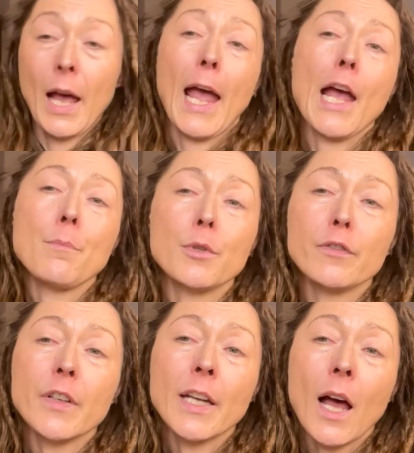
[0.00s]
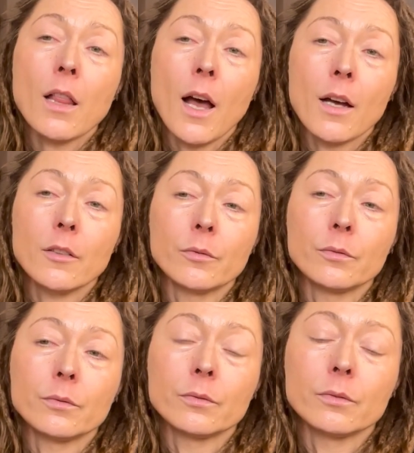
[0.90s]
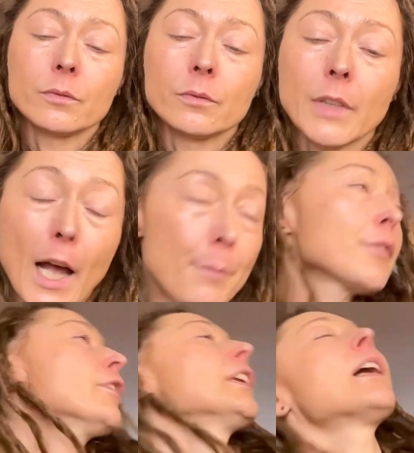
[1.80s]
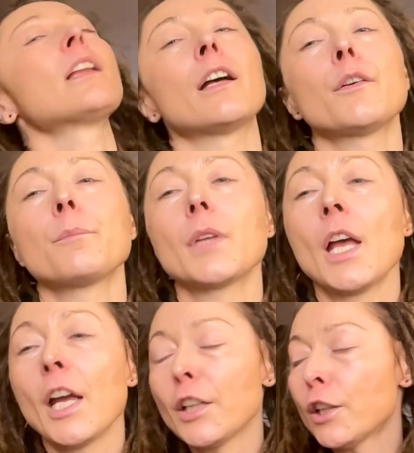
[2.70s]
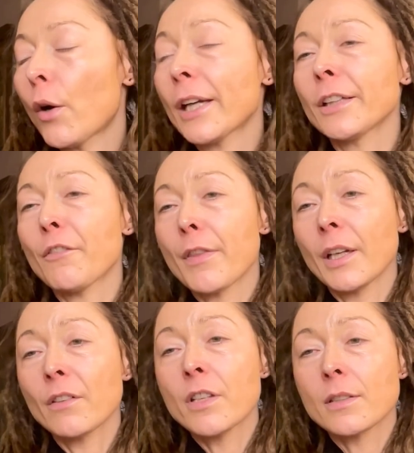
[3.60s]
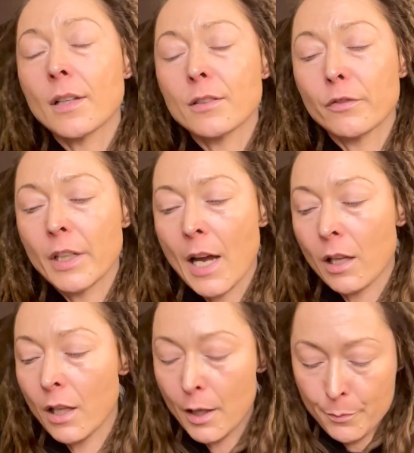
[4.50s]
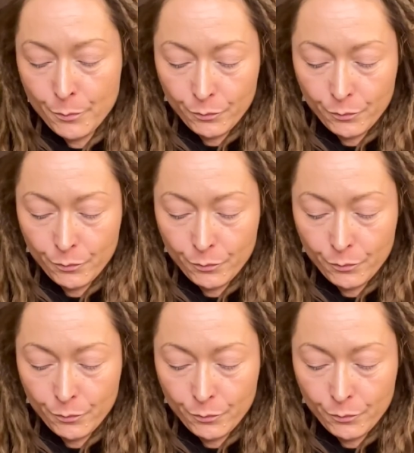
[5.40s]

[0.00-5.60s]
Amber vanilla. Amber vanilla. You know, I don't even think of this as a vanilla.